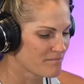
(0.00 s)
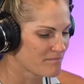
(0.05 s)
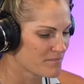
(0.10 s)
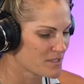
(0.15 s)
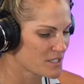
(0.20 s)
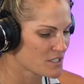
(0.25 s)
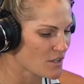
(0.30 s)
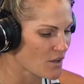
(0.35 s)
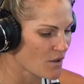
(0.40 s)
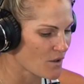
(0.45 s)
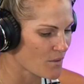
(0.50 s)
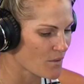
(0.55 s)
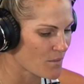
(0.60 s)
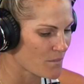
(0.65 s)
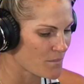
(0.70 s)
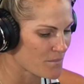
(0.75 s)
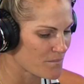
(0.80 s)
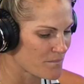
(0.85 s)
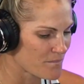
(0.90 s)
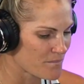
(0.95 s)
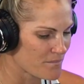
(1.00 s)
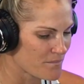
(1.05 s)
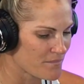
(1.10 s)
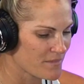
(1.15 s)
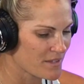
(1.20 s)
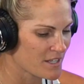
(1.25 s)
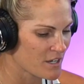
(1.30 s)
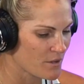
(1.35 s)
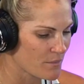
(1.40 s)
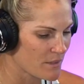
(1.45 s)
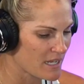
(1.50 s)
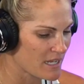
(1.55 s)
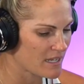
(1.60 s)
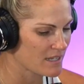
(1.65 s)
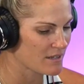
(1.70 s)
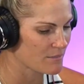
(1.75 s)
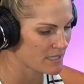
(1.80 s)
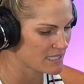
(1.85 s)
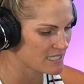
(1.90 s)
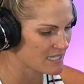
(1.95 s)
So, you know, we
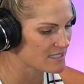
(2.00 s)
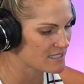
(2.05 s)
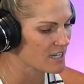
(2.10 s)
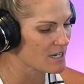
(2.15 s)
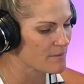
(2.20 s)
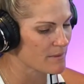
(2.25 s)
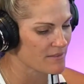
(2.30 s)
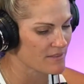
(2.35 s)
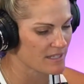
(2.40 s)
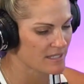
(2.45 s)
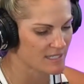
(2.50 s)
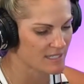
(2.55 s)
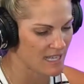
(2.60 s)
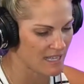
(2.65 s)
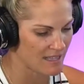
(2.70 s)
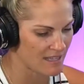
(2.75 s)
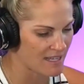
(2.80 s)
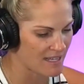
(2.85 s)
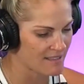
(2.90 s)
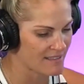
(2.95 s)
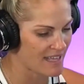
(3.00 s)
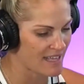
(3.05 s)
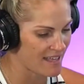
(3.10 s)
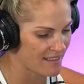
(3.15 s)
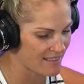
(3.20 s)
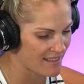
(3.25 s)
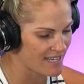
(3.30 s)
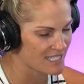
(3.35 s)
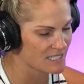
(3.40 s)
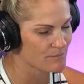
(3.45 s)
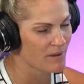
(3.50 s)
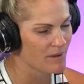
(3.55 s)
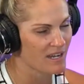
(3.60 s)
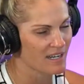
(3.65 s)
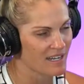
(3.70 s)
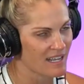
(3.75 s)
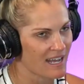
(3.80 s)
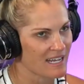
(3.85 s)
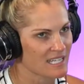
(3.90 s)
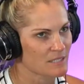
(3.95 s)
did talk about this that last
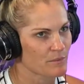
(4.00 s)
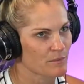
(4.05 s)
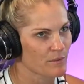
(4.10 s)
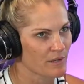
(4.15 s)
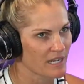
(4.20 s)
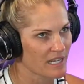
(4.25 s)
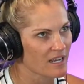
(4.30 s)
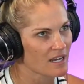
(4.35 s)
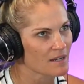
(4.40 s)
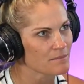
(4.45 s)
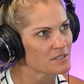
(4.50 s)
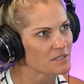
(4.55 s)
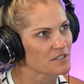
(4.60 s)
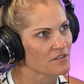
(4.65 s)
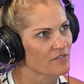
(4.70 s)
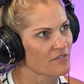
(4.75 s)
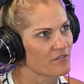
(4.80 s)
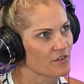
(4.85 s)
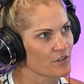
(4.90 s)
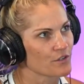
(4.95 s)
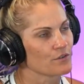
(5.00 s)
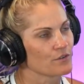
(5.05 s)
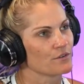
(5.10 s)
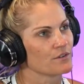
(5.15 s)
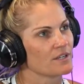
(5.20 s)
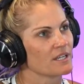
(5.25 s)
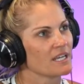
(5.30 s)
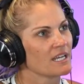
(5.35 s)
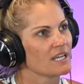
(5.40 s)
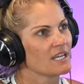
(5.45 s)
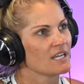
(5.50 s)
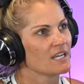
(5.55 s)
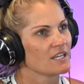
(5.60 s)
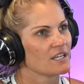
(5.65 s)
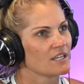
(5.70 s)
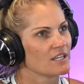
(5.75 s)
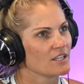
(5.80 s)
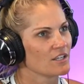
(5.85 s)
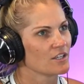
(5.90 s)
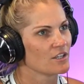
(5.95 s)
podcast, but when it comes to food,
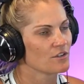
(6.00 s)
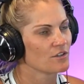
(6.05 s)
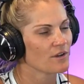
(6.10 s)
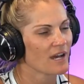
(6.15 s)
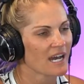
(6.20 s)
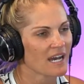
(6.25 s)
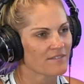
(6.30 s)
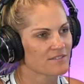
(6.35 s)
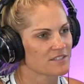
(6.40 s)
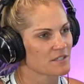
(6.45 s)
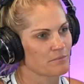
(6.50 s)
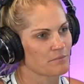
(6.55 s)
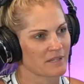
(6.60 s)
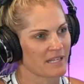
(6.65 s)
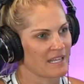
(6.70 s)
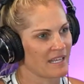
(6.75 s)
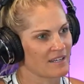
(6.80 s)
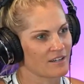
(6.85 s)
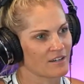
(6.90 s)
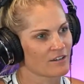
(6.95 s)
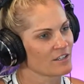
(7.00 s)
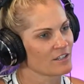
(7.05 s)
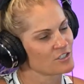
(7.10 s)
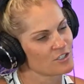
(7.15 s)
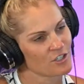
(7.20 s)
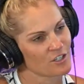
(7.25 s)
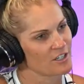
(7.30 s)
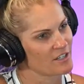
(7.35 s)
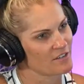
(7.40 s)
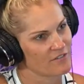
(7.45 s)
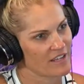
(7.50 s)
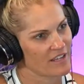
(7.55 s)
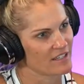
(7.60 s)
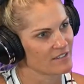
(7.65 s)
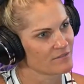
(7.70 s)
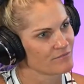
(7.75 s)
you have to plan or else you're going to fail.